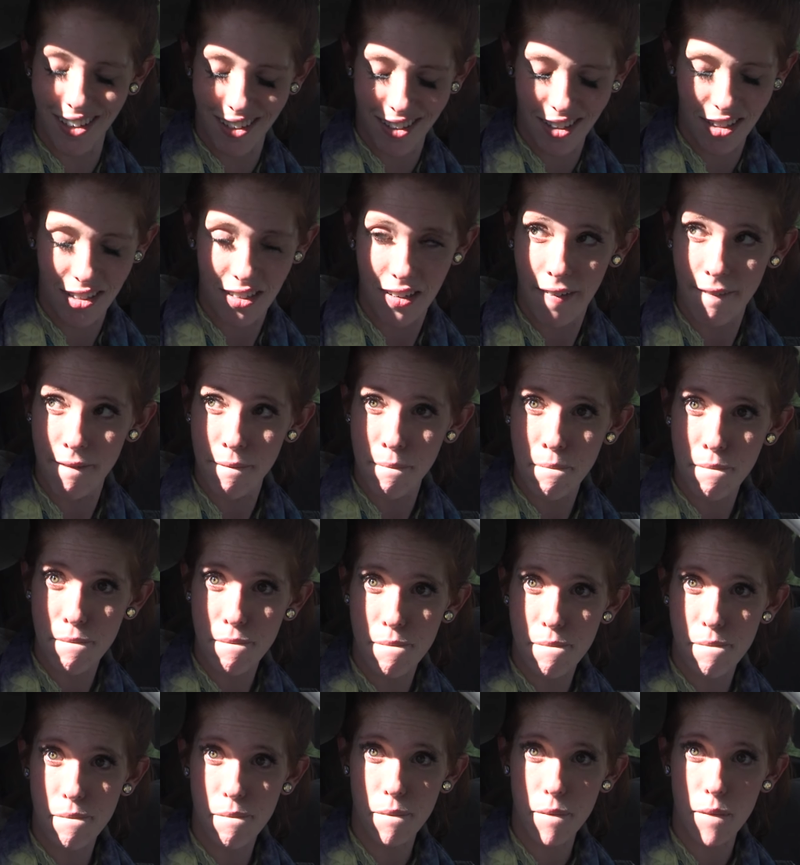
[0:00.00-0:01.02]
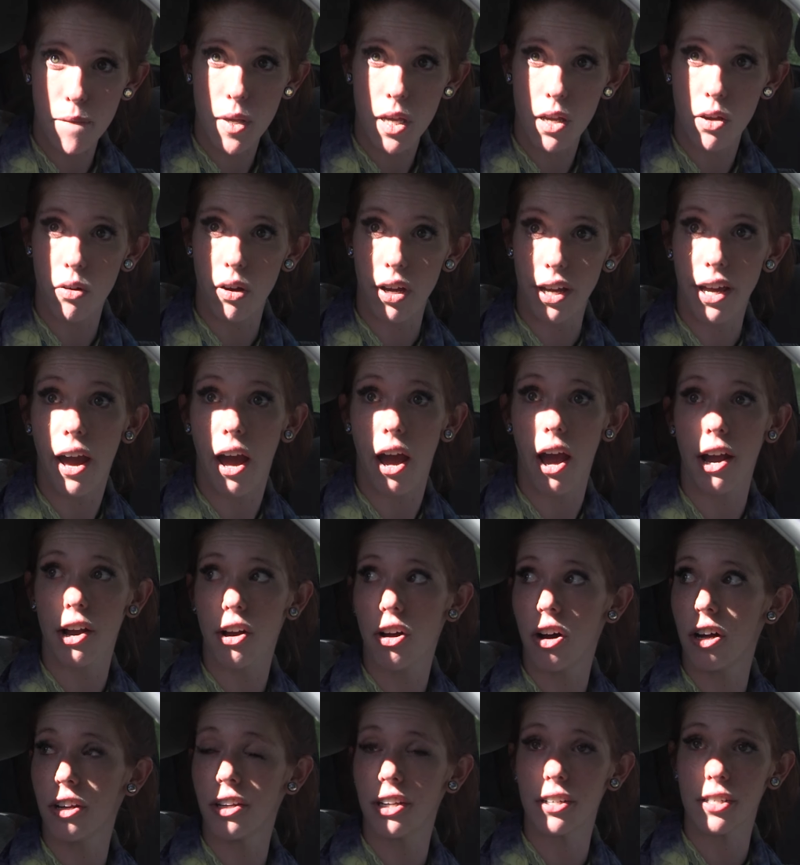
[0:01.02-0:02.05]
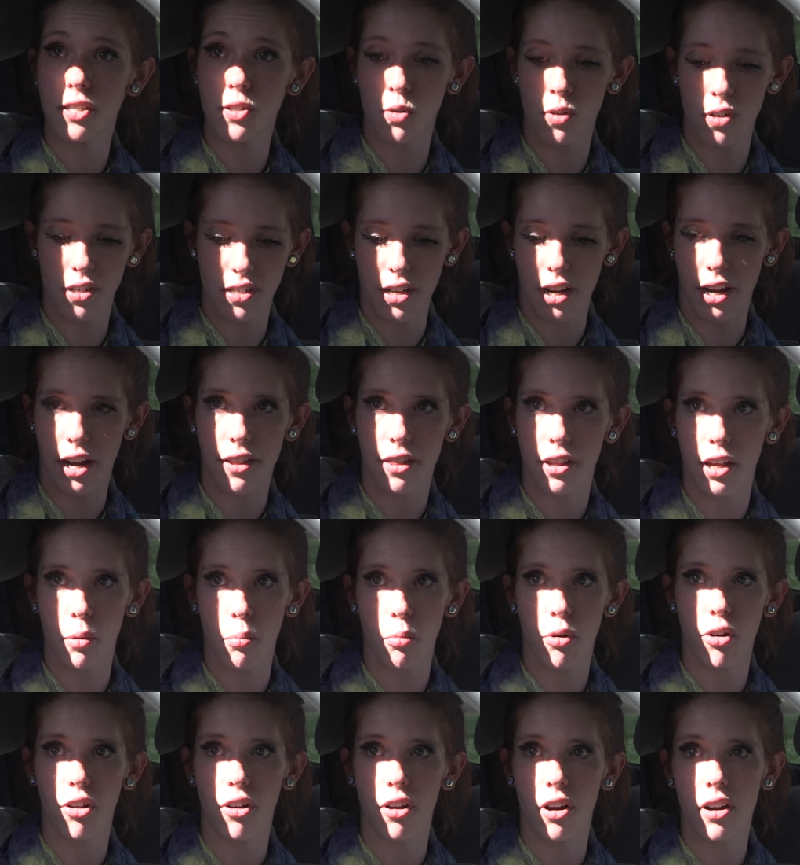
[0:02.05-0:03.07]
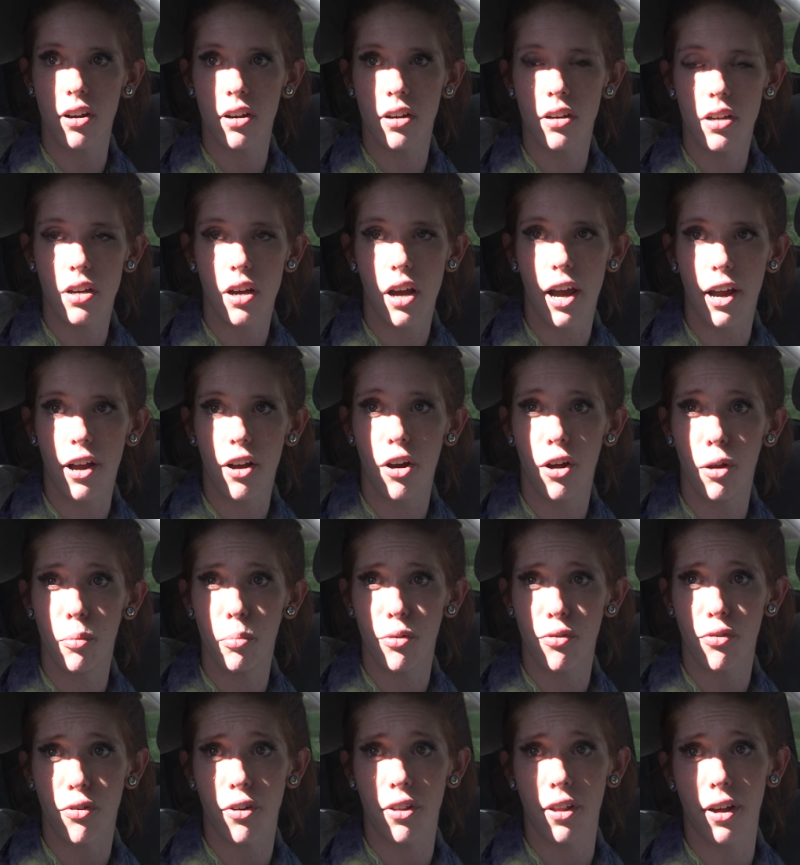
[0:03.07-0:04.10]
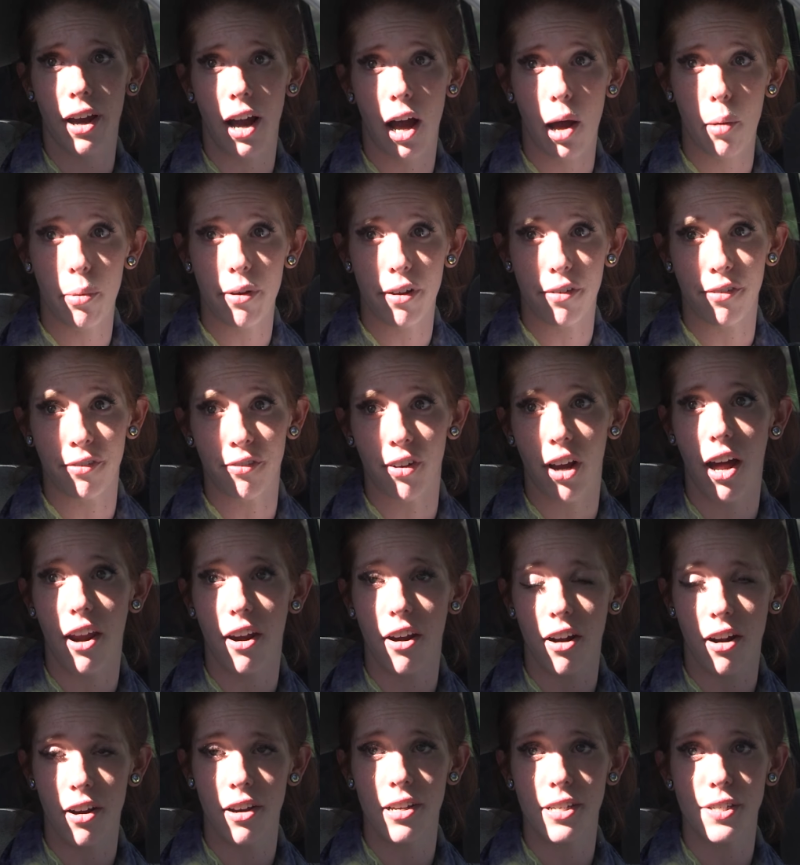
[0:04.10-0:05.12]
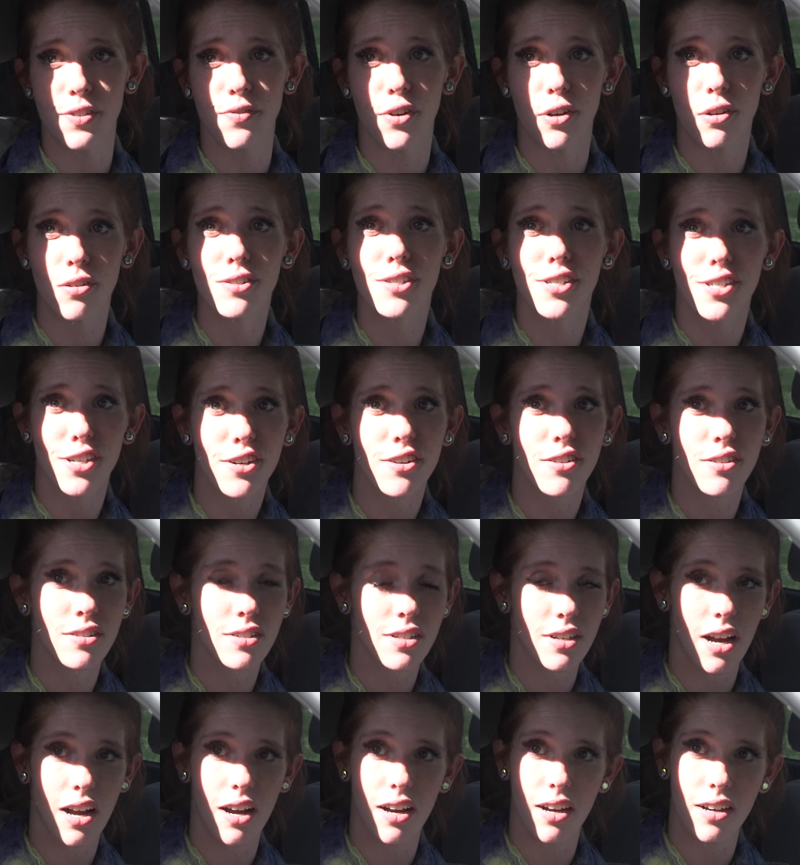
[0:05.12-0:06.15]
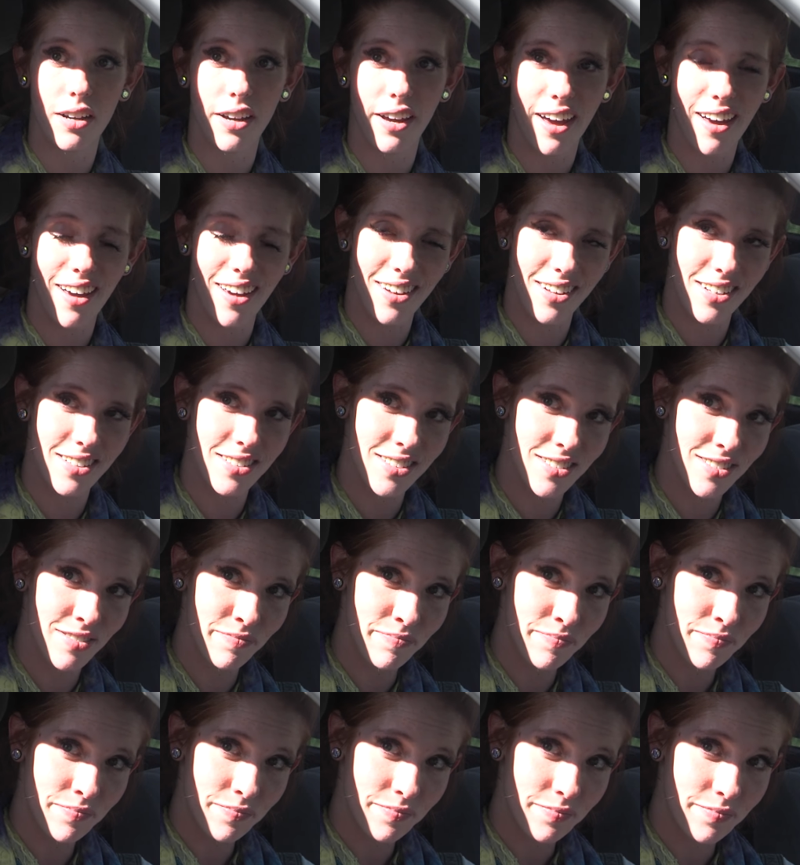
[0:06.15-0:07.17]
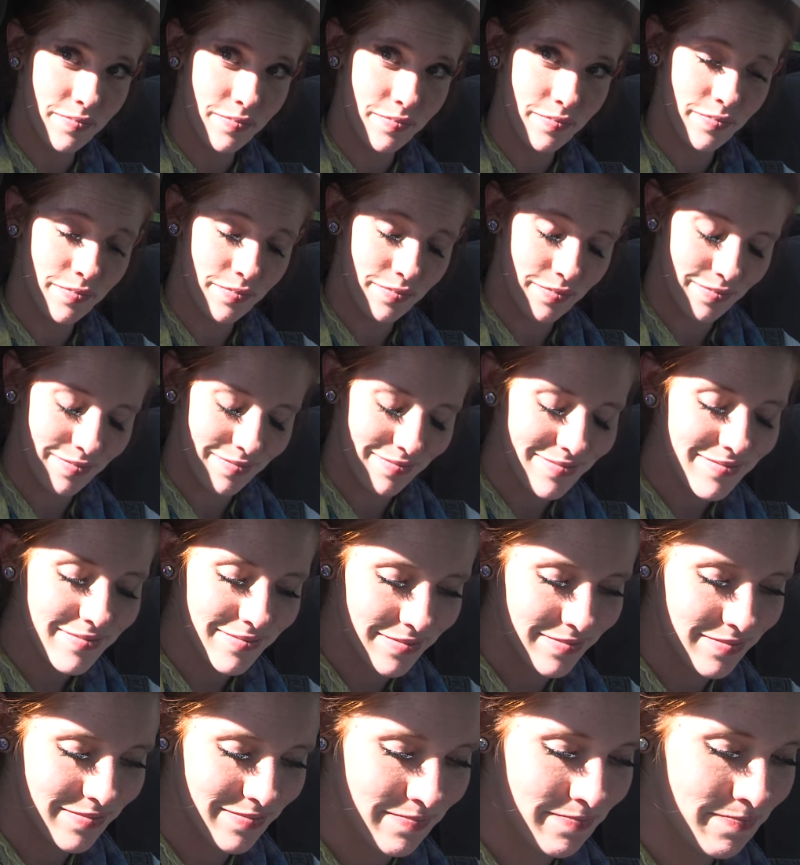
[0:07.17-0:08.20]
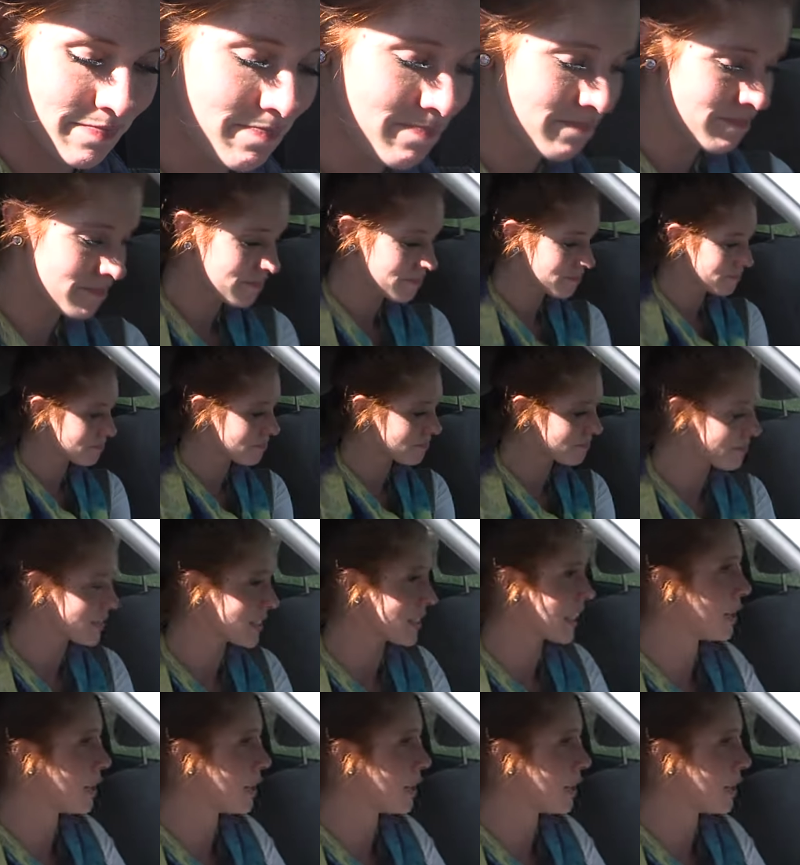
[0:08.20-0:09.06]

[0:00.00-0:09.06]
Is that what you did? Yeah, I called as soon as I got the Amber Alert. I called before the cop even got it on his phone. So. Okay. Yeah. Thank you, Amber. Thank you, Amber. Good luck.